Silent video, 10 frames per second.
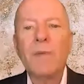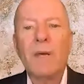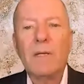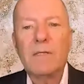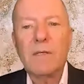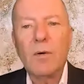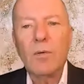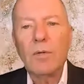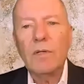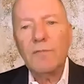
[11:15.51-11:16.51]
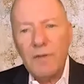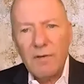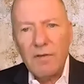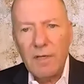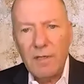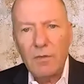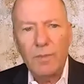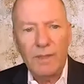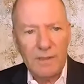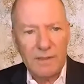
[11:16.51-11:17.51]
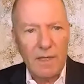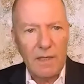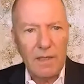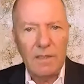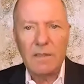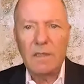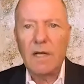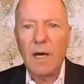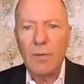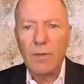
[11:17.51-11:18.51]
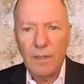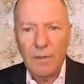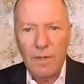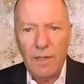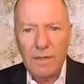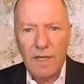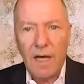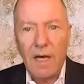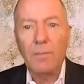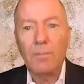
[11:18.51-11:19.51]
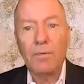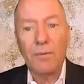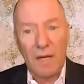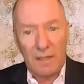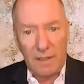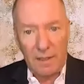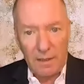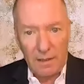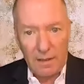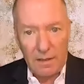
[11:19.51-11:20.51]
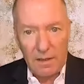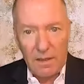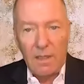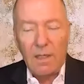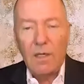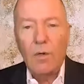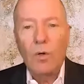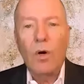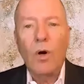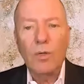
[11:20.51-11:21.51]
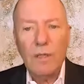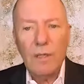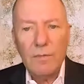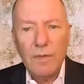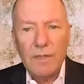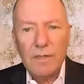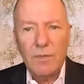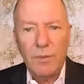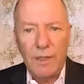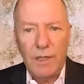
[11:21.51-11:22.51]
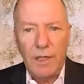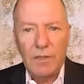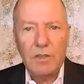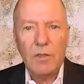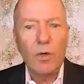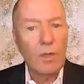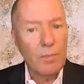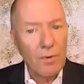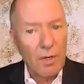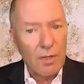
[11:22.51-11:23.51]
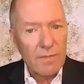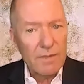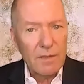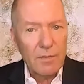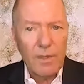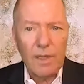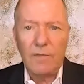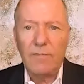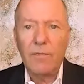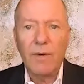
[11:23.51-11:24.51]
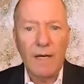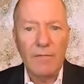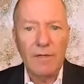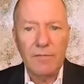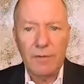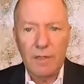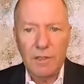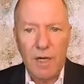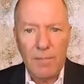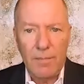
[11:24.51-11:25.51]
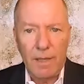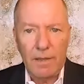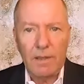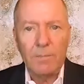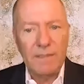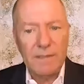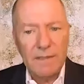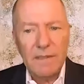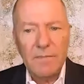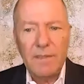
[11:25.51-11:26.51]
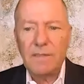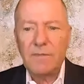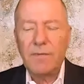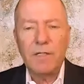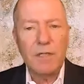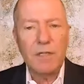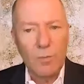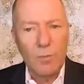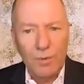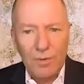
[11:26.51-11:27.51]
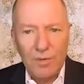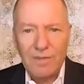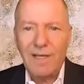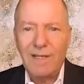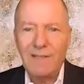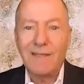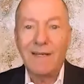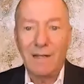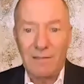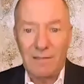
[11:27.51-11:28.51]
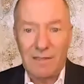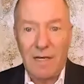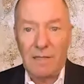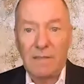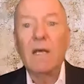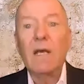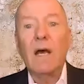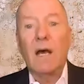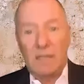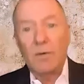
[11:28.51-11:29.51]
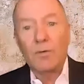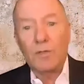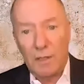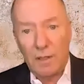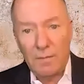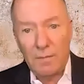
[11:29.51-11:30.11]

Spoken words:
So the first thing to be said is that our degrees are practical. All the degrees that we teach, all the programs that we have are relevant for the job market. Business administration, computer science, and health science associated